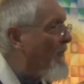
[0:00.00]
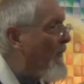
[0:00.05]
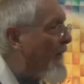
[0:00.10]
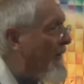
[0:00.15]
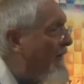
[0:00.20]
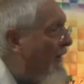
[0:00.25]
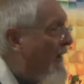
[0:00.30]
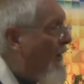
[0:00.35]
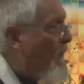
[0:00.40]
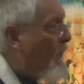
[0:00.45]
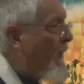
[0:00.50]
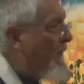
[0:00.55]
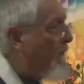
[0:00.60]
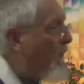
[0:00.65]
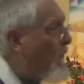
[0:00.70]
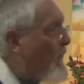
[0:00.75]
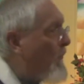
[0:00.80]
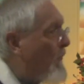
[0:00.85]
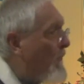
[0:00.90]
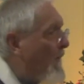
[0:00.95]
We've
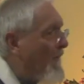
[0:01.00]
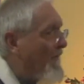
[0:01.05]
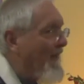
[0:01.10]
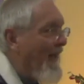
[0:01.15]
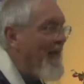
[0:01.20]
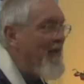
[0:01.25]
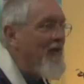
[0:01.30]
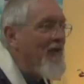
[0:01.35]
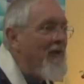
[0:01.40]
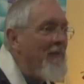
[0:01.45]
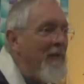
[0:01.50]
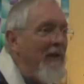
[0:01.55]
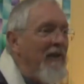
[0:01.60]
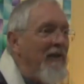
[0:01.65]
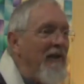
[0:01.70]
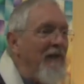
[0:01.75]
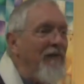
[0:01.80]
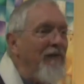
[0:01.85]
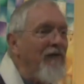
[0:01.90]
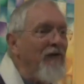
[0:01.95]
all taste a
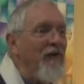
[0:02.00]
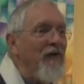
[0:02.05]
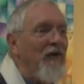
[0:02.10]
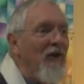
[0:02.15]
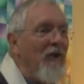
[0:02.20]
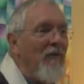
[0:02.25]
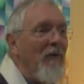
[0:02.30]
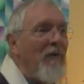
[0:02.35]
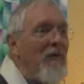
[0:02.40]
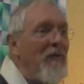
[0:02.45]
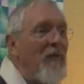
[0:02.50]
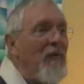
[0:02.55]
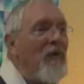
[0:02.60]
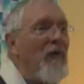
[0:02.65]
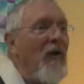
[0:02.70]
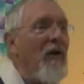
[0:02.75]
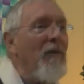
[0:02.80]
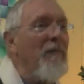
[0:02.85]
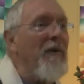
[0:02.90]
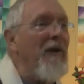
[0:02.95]
bit different, don't we? We've all
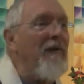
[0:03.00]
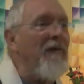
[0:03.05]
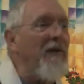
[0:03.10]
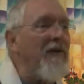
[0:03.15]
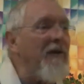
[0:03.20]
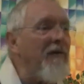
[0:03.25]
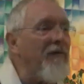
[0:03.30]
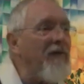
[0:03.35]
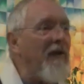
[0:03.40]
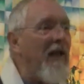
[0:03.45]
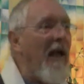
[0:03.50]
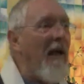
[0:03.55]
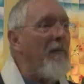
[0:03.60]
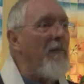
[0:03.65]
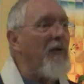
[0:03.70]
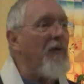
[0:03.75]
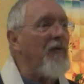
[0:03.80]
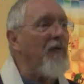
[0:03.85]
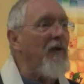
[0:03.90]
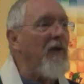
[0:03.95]
got a bit of a different
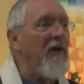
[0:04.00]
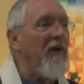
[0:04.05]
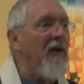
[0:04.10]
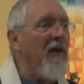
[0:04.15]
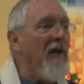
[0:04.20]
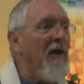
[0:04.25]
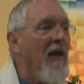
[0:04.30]
atmosphere.